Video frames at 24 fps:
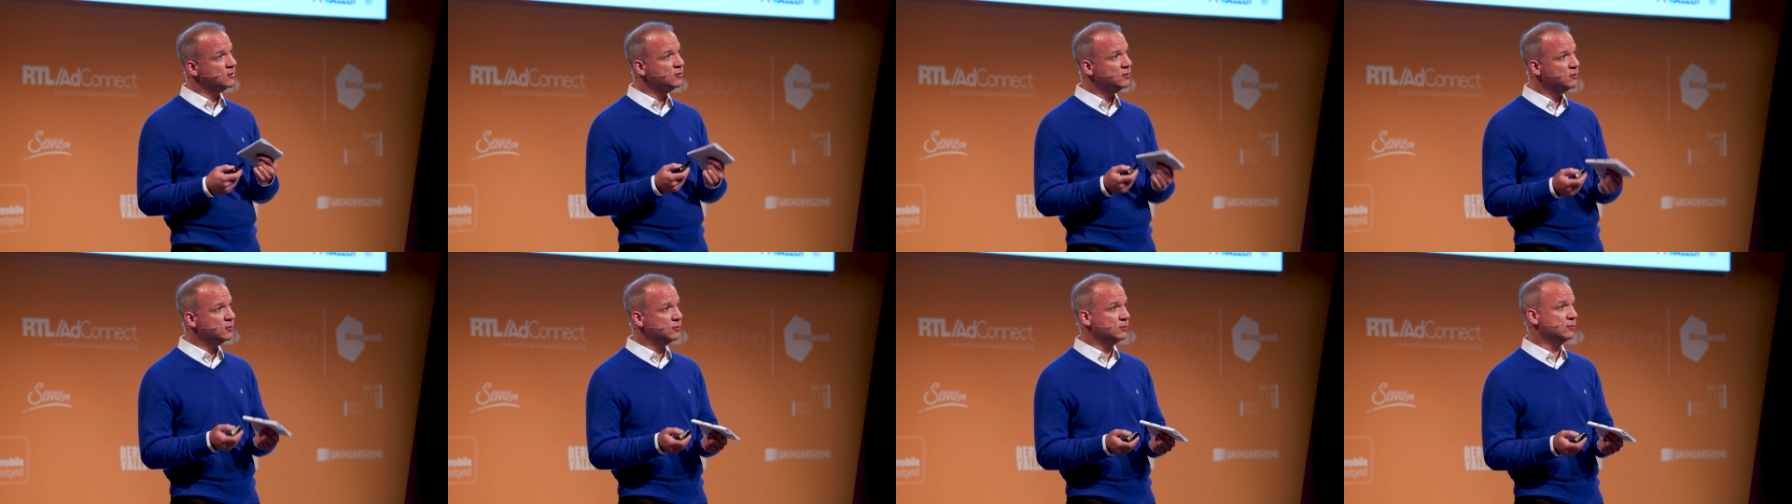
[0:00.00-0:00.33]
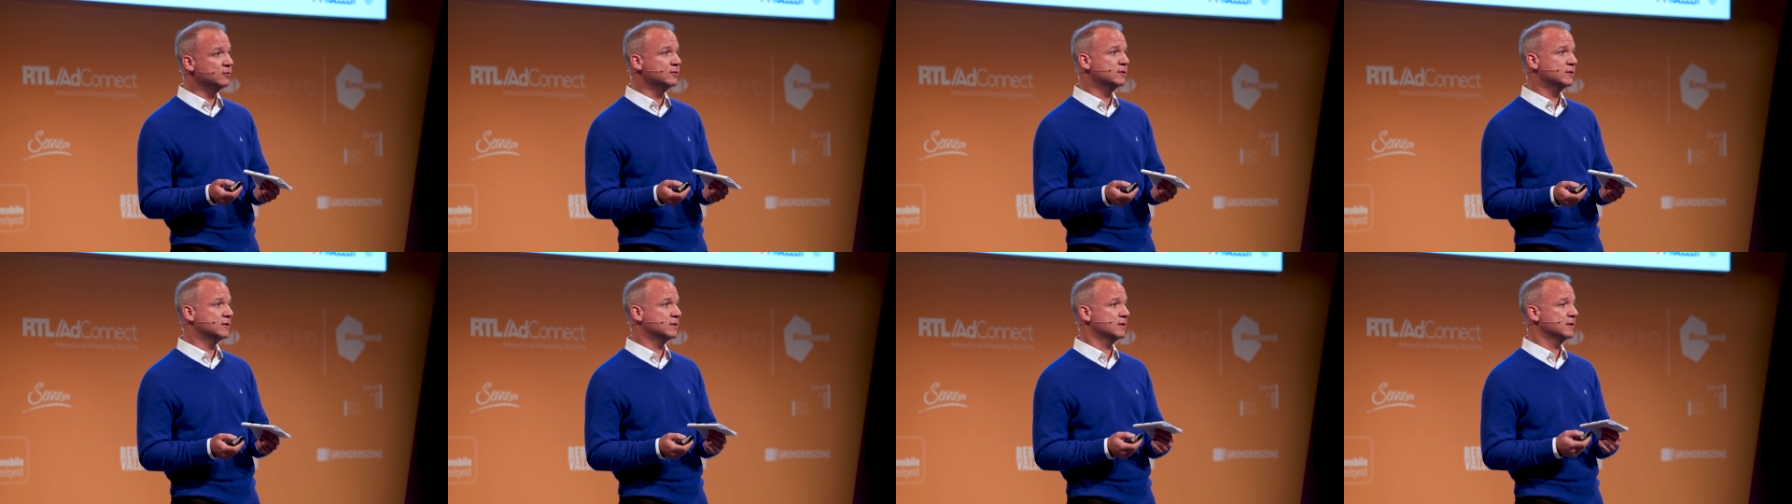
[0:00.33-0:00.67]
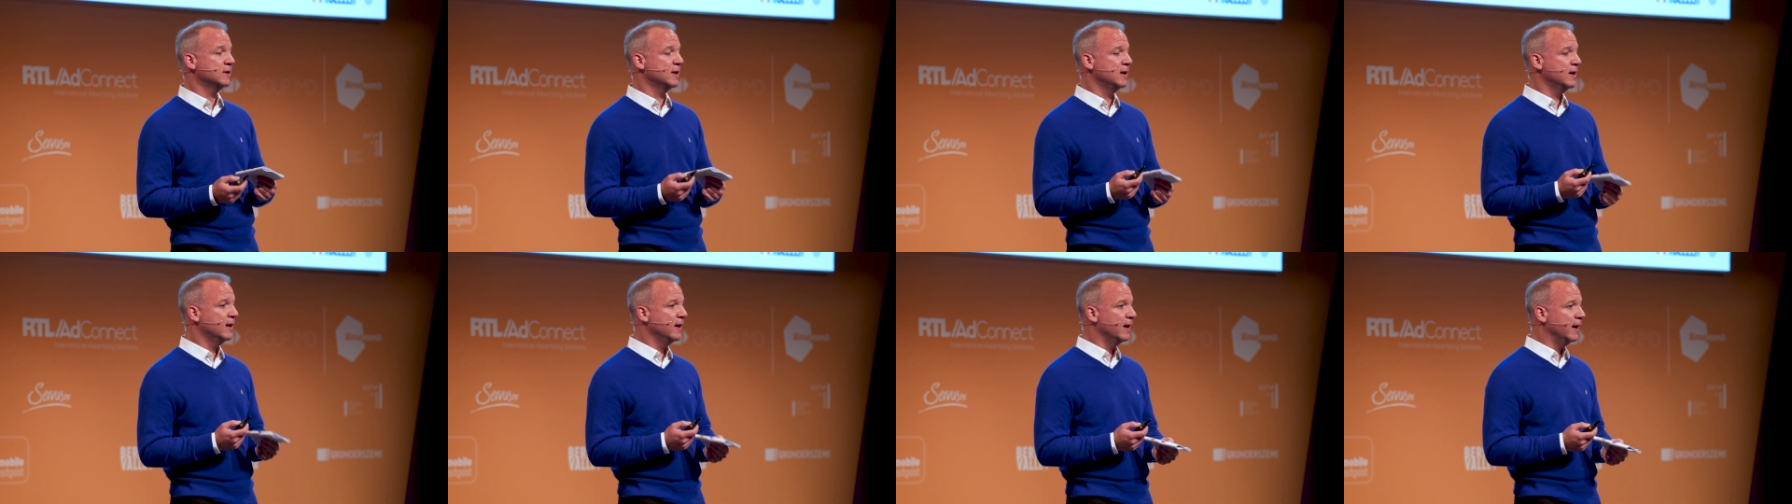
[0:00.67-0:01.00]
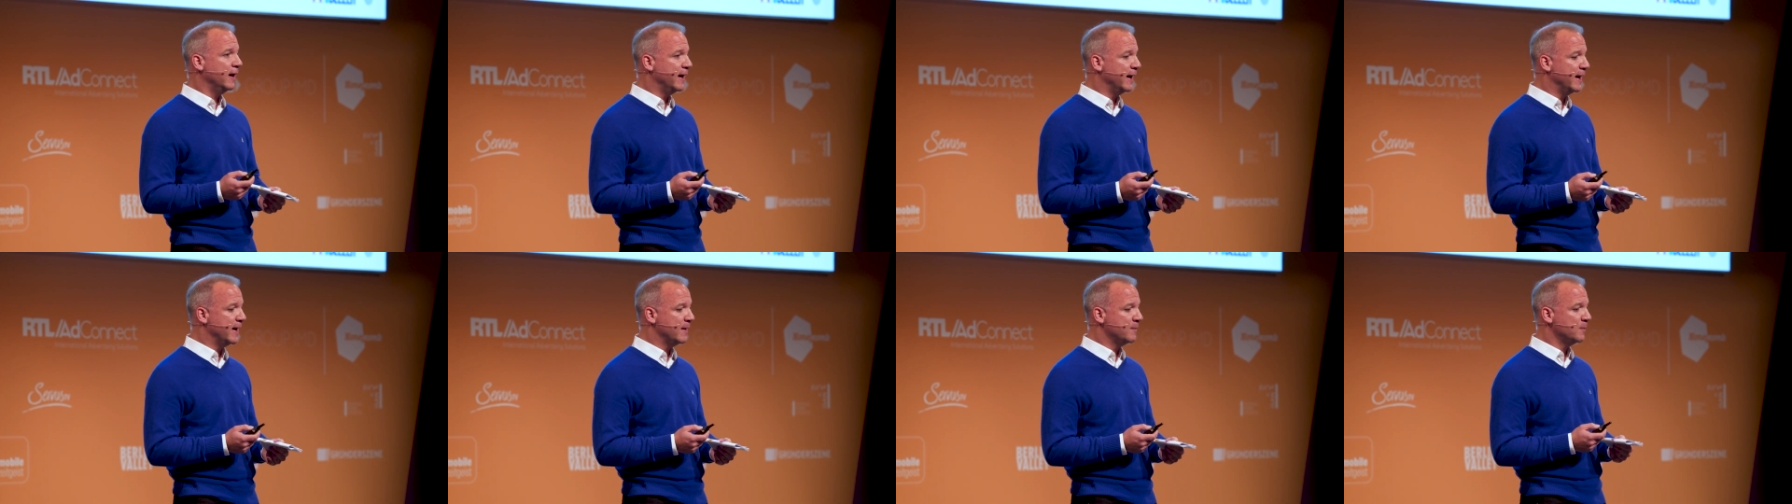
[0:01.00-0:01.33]
use
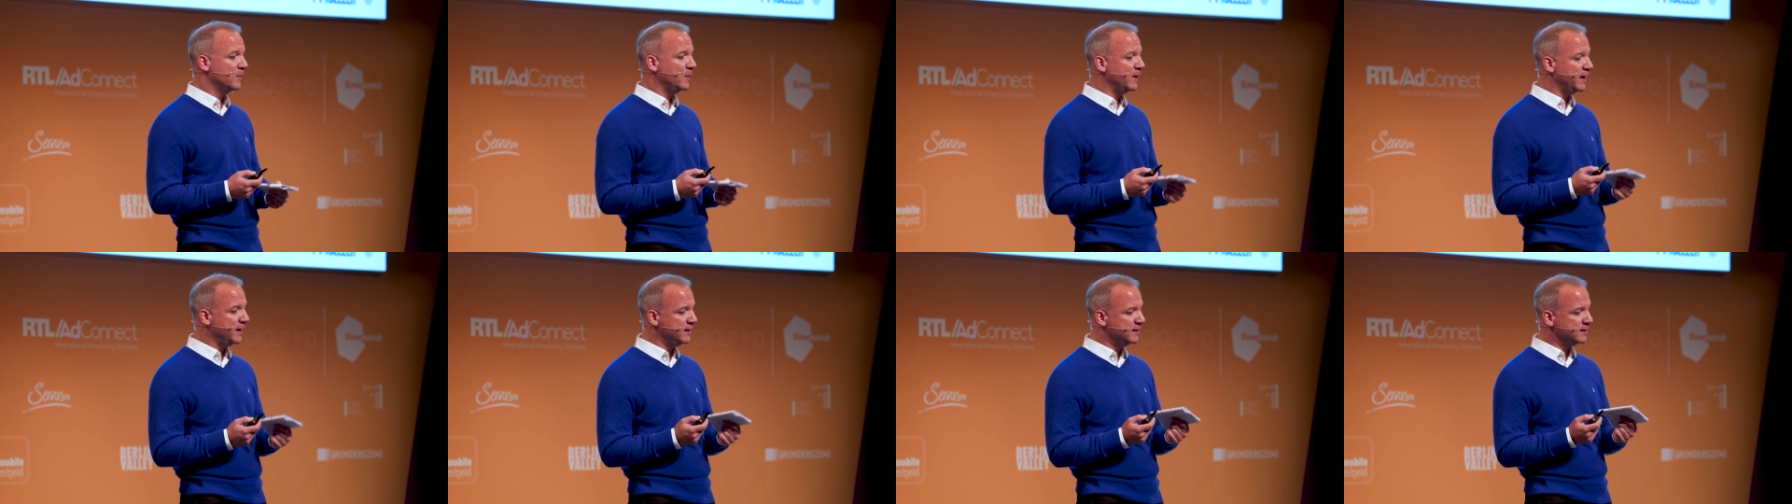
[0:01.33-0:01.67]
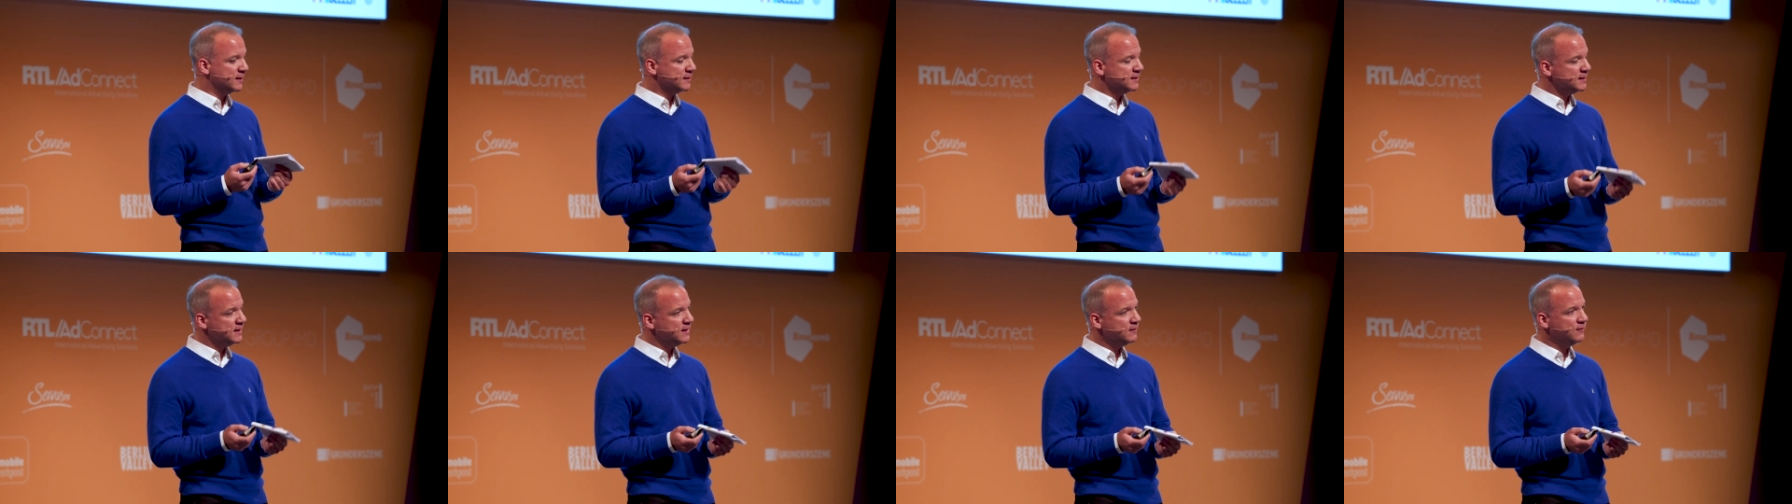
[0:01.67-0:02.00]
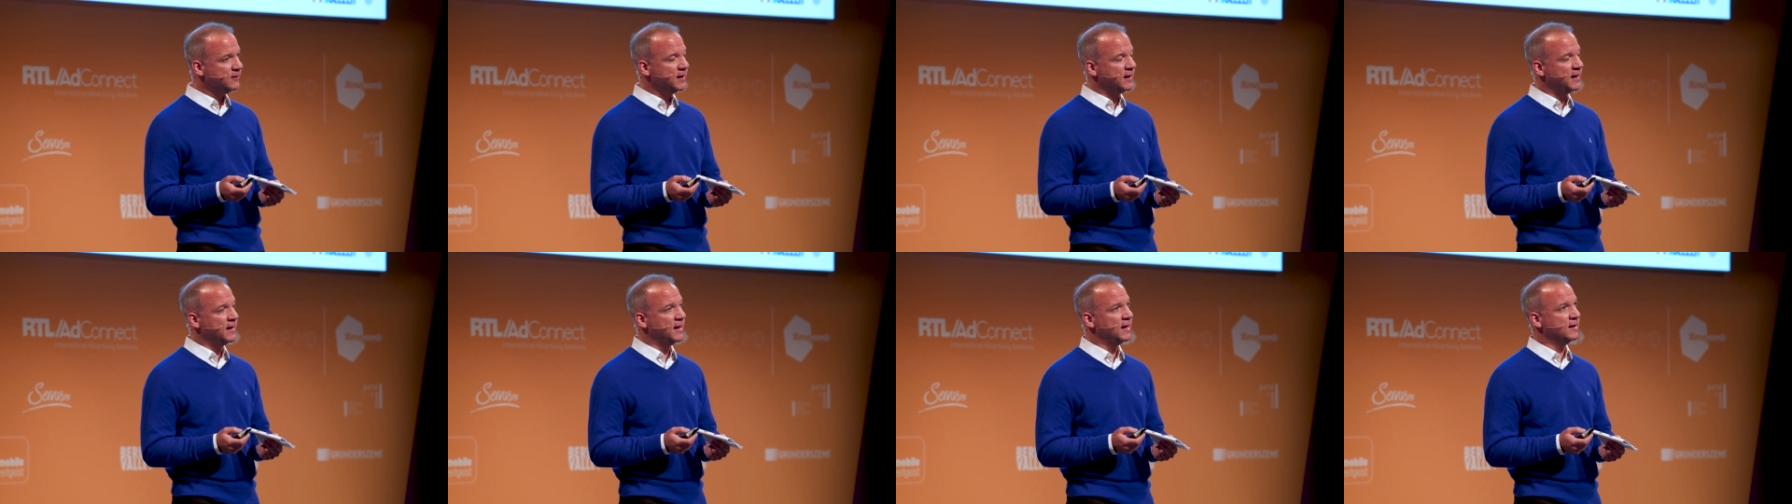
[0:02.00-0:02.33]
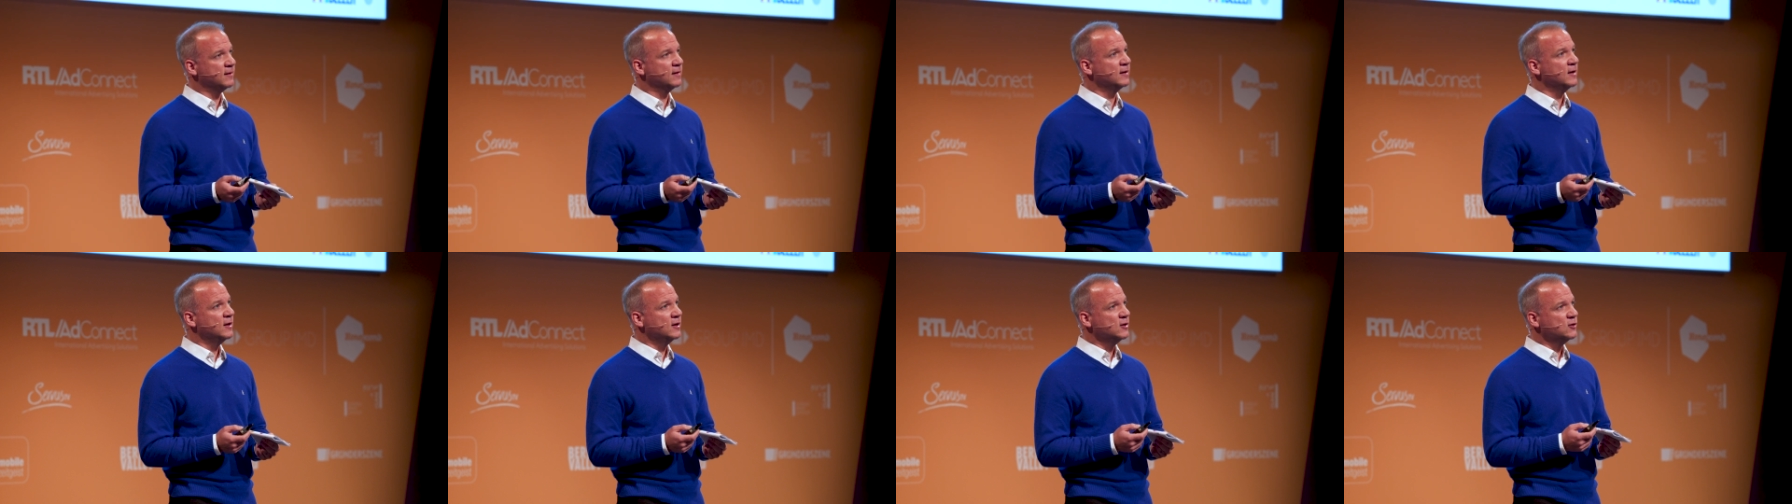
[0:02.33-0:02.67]
um, in the TV
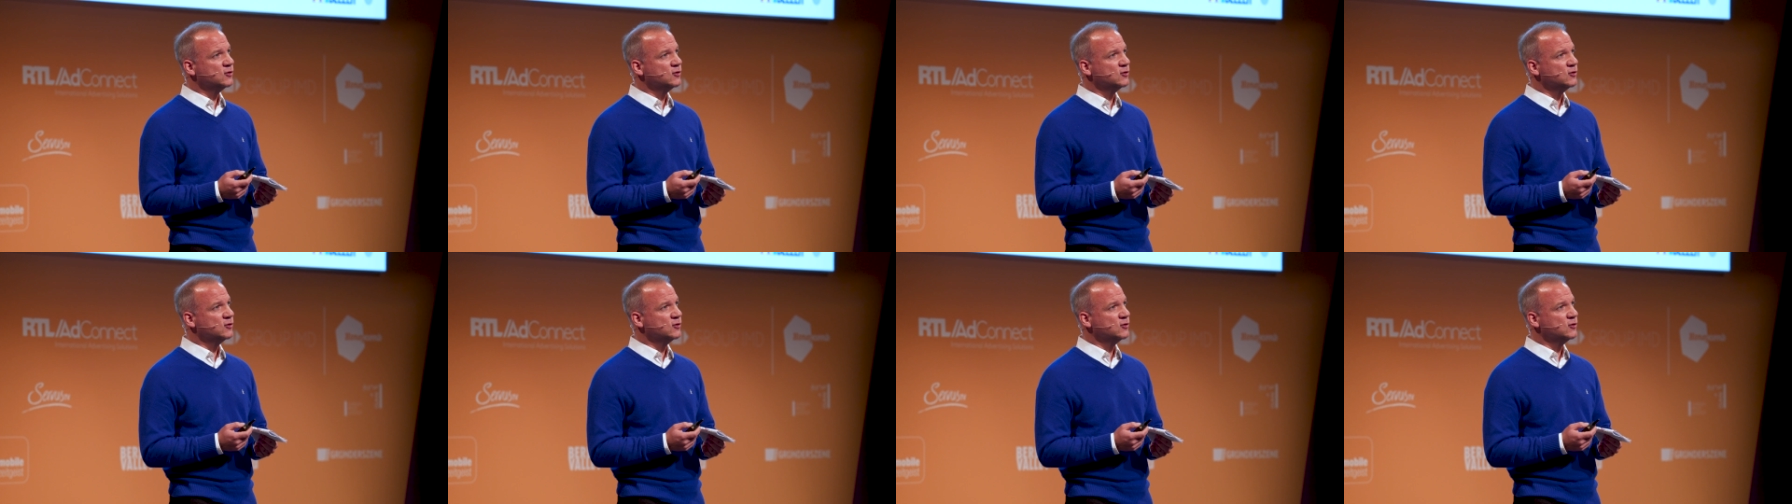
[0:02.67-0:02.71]
ad.